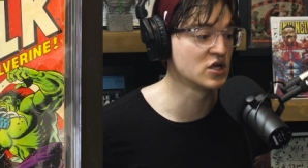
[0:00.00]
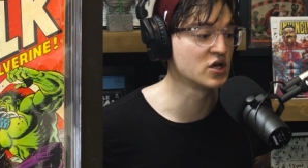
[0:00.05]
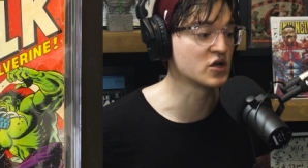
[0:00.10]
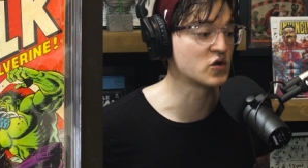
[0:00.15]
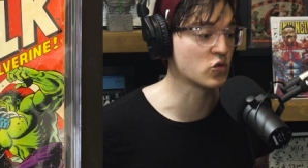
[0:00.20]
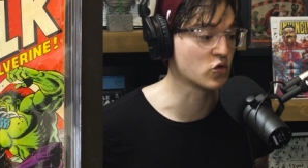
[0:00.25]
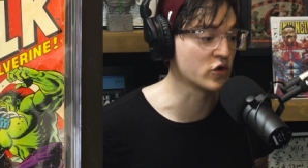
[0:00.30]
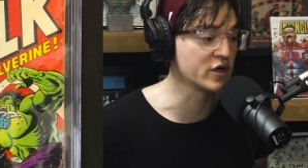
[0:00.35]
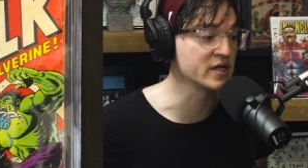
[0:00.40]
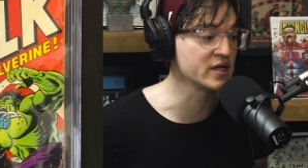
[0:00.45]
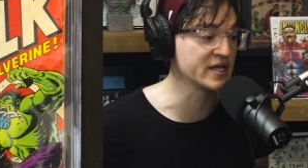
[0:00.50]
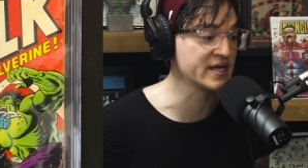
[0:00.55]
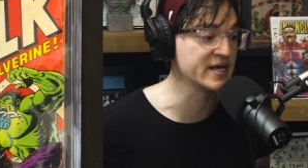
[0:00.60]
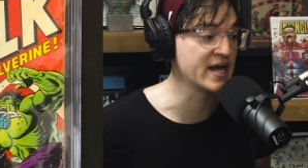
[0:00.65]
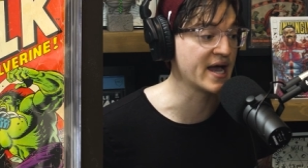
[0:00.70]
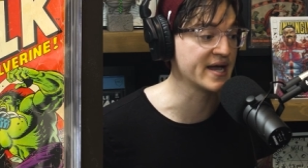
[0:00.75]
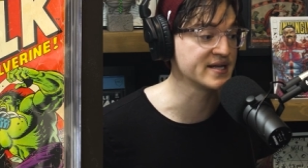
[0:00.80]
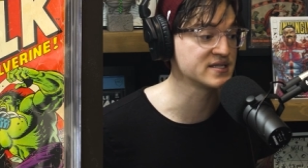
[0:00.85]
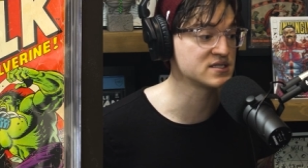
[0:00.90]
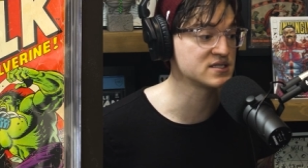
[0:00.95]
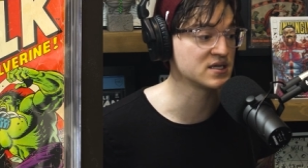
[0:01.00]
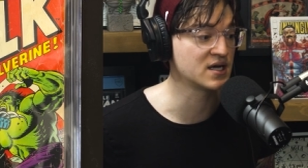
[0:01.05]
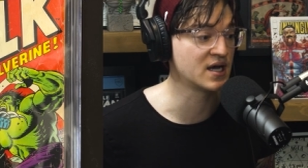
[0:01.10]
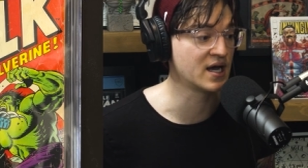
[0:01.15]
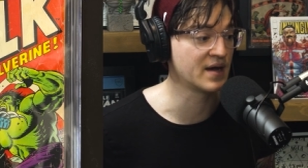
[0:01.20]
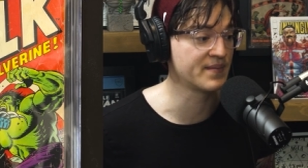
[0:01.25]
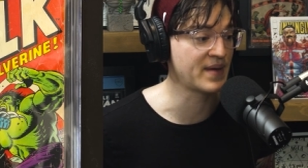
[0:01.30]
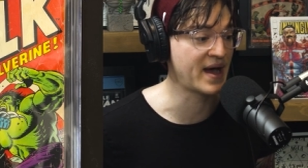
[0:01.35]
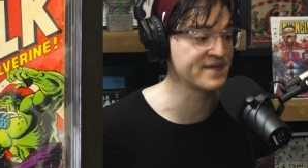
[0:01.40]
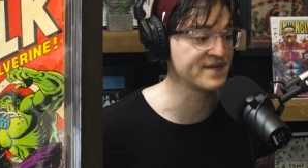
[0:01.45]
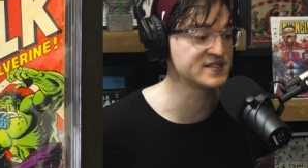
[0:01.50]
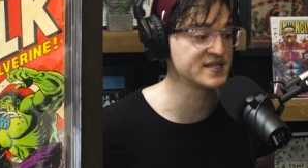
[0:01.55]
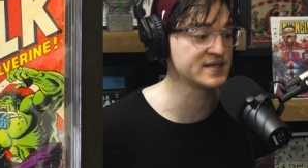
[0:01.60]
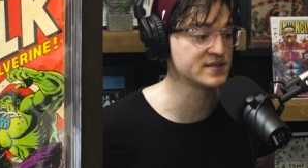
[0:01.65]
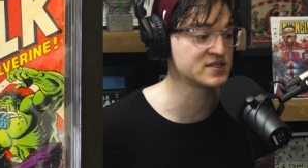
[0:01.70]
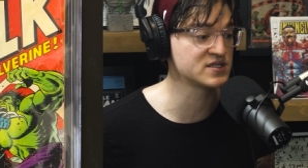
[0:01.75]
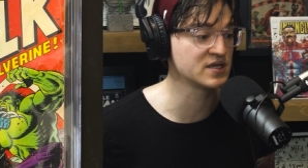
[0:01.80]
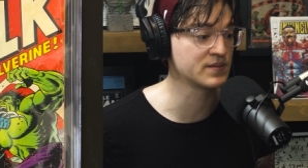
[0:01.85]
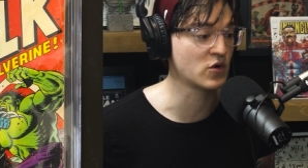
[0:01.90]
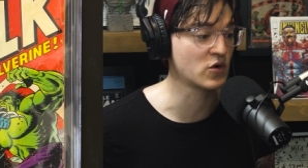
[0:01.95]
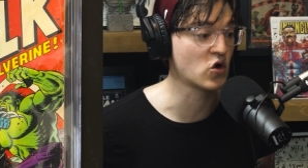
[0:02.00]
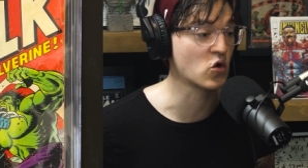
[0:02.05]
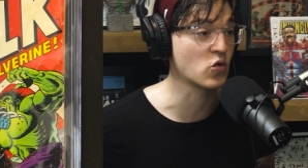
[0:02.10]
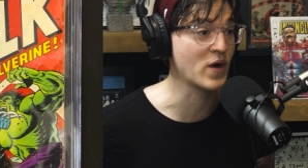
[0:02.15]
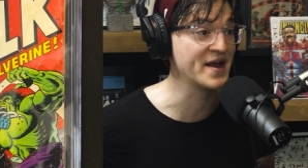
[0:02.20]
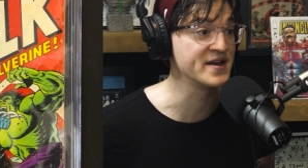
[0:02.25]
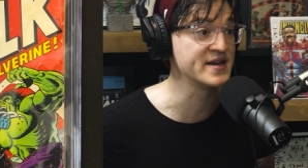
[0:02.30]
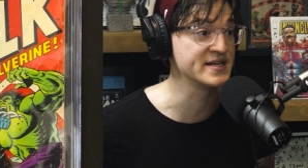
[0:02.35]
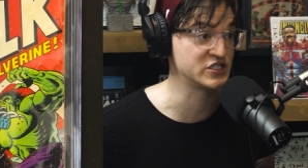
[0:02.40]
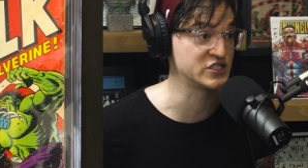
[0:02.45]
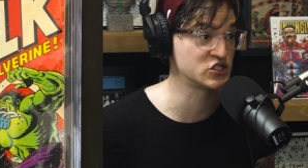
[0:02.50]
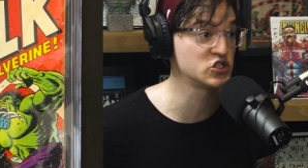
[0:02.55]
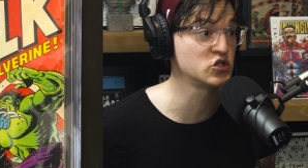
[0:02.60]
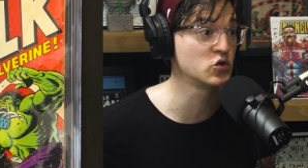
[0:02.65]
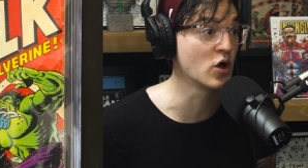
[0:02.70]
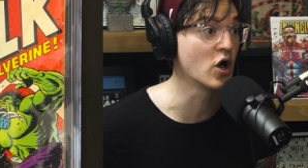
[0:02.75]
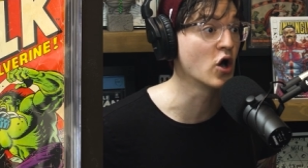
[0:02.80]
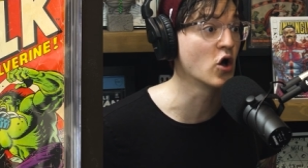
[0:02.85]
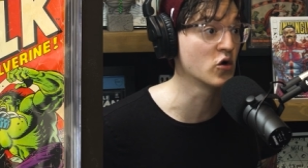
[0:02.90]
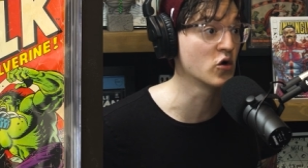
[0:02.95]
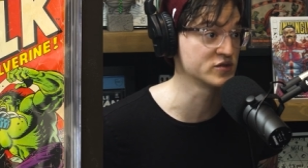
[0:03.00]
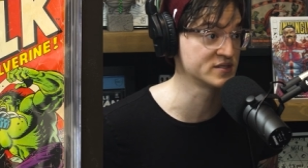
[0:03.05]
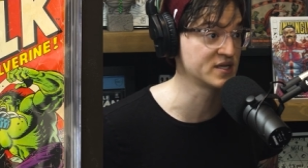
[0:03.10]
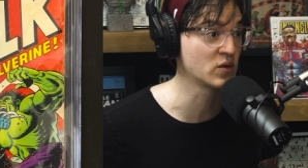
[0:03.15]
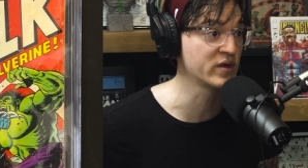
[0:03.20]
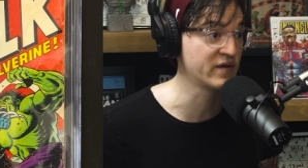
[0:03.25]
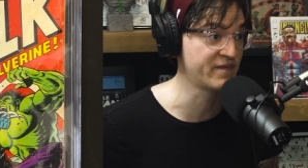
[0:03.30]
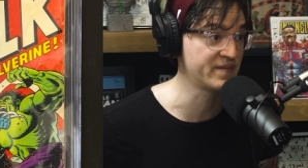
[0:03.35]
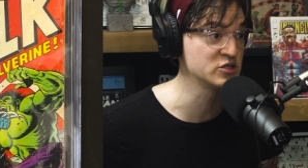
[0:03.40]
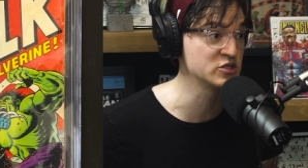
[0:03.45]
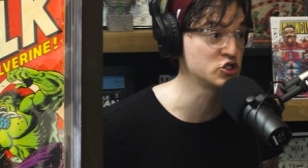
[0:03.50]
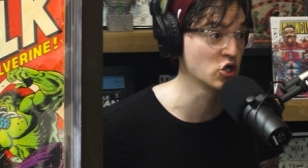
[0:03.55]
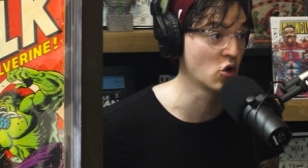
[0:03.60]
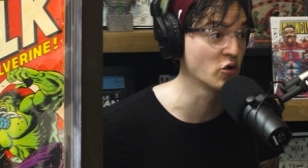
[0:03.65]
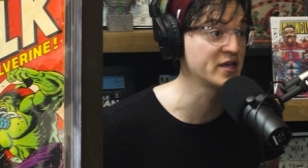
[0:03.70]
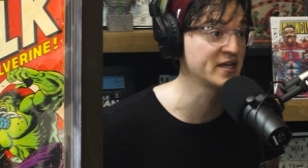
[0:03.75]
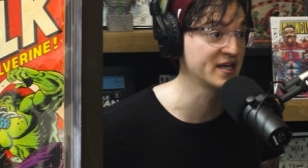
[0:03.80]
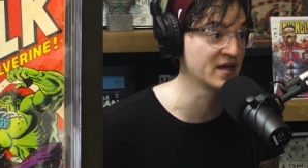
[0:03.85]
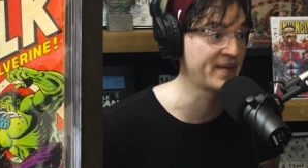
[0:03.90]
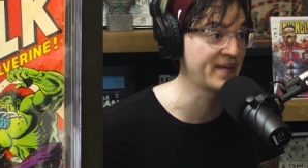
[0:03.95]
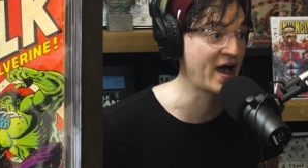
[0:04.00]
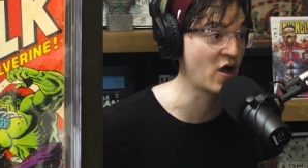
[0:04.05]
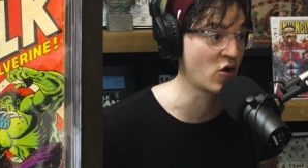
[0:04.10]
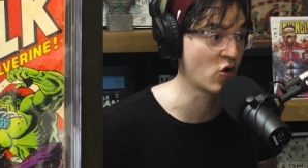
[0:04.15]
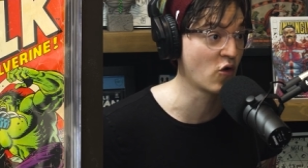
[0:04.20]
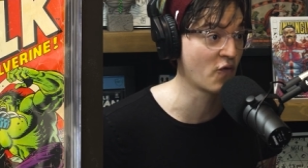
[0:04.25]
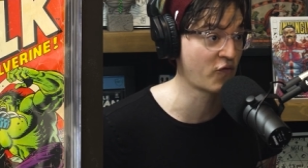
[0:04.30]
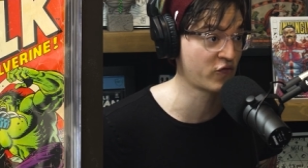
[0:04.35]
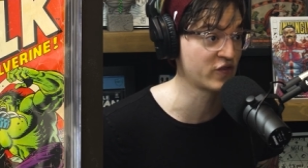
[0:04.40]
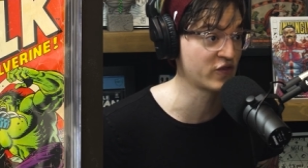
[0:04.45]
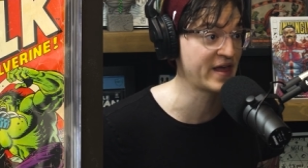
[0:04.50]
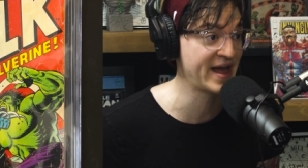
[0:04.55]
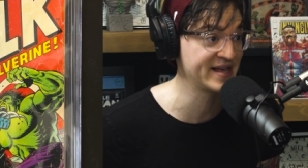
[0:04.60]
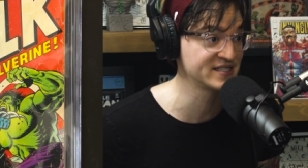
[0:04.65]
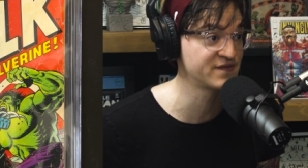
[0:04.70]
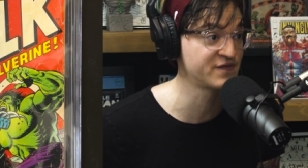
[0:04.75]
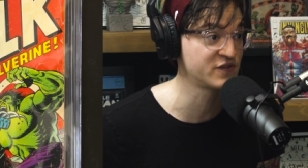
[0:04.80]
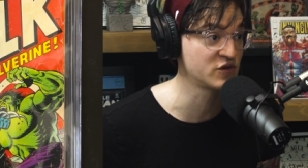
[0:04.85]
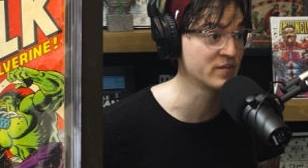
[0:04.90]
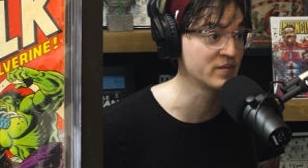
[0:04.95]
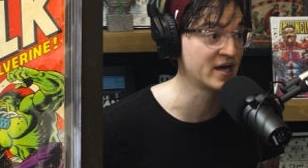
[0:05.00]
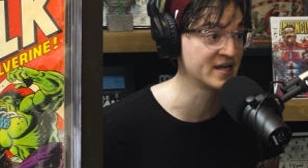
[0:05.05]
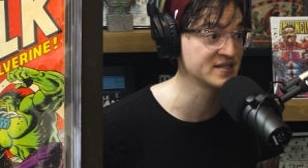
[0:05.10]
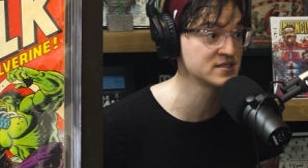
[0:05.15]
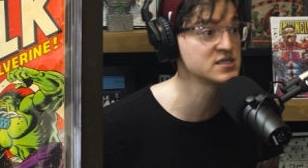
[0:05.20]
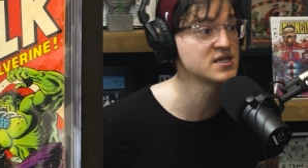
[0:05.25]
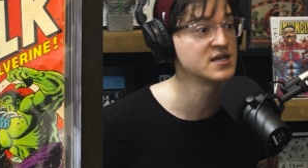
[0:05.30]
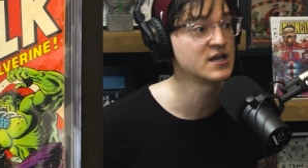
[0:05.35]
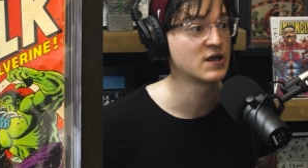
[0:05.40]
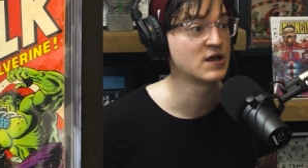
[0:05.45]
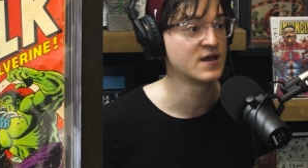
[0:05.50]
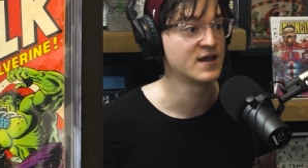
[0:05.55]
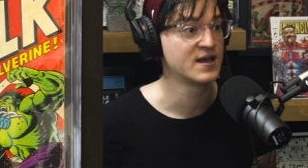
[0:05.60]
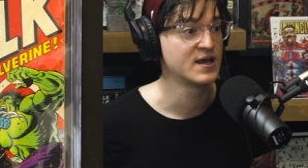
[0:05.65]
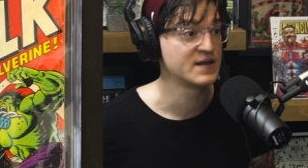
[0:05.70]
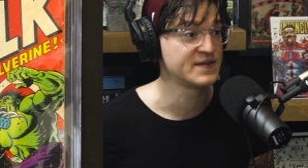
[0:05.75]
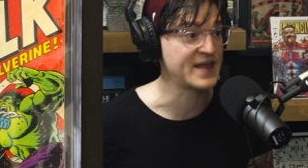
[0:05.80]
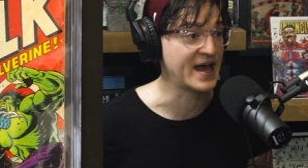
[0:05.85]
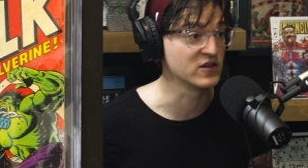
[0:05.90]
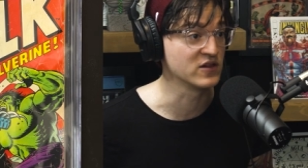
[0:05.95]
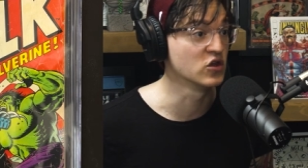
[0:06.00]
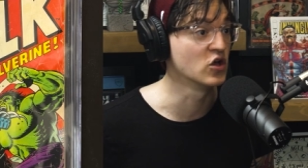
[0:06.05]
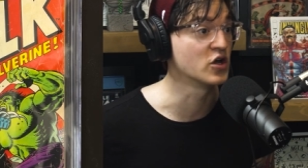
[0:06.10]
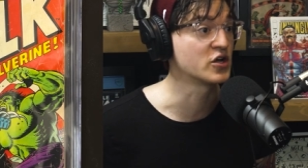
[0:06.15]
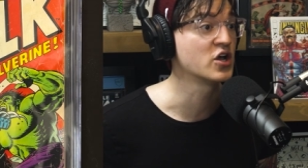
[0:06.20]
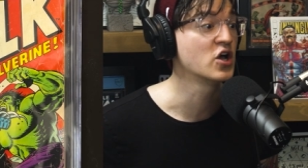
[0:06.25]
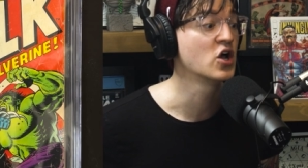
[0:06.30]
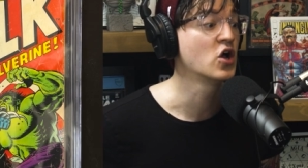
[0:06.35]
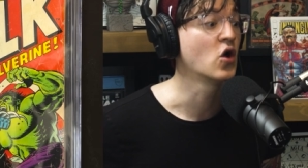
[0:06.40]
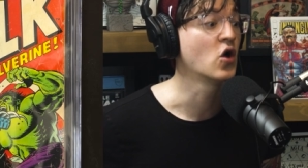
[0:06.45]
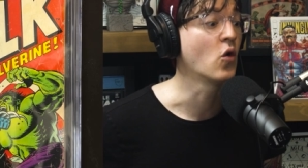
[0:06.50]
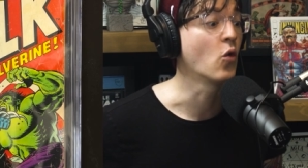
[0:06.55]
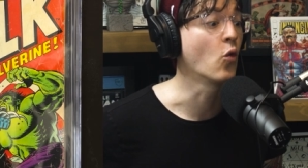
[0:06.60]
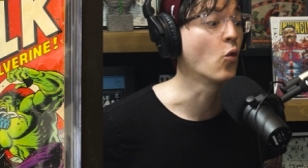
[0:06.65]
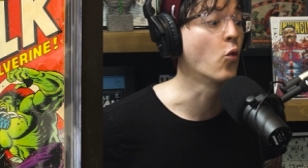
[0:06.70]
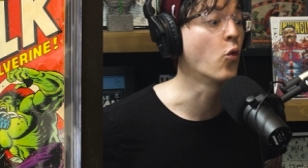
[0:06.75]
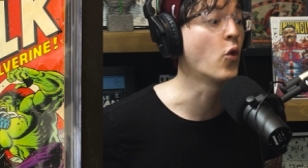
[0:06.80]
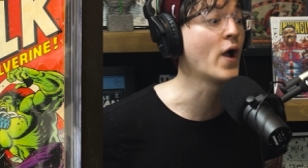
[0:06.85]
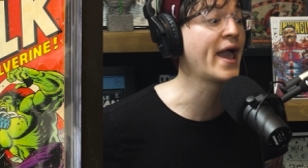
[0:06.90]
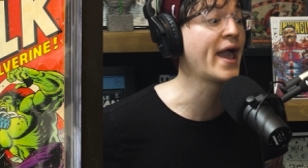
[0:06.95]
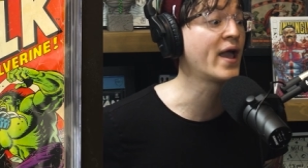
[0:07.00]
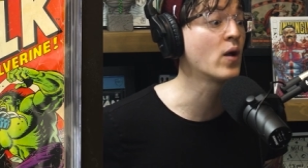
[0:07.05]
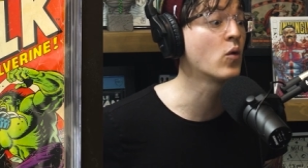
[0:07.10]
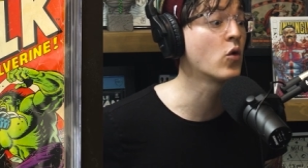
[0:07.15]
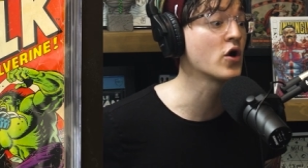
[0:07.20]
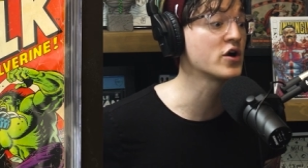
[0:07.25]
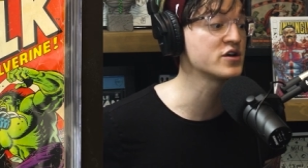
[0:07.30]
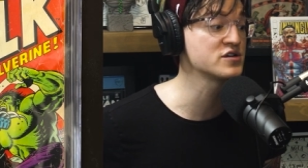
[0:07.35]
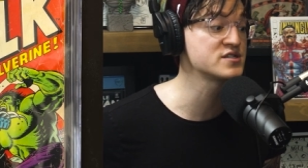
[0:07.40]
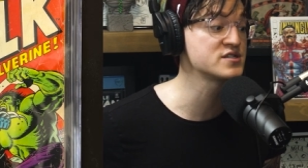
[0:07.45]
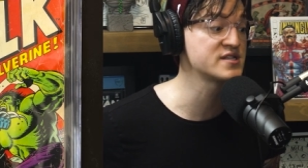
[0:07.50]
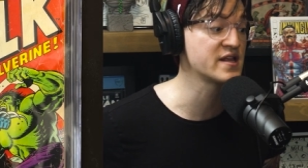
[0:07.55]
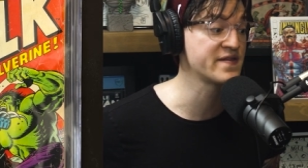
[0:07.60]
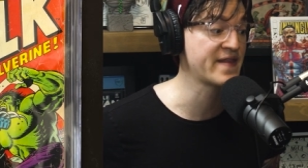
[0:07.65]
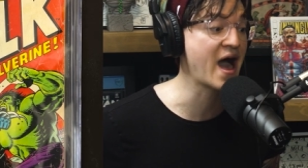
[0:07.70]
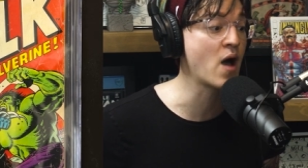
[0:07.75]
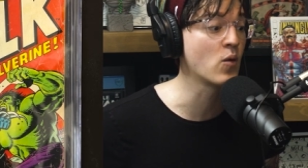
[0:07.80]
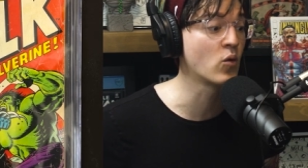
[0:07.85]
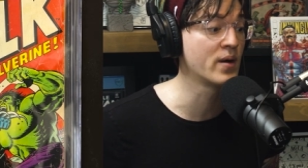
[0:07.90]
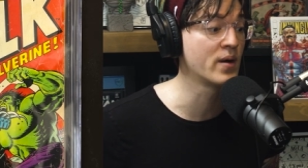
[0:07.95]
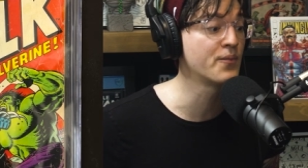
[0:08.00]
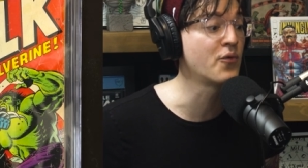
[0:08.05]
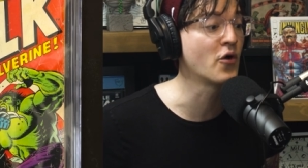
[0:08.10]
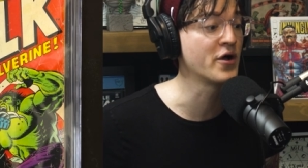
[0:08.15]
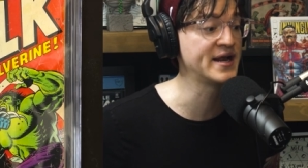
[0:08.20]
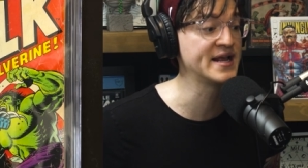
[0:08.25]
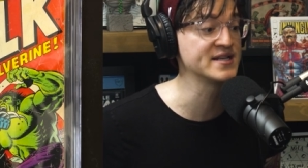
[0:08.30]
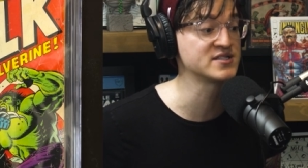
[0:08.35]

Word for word: really nice. Um, I've seen some horrendous 2.0s that we've been joking about over the last few months that look way worse than that 1.8.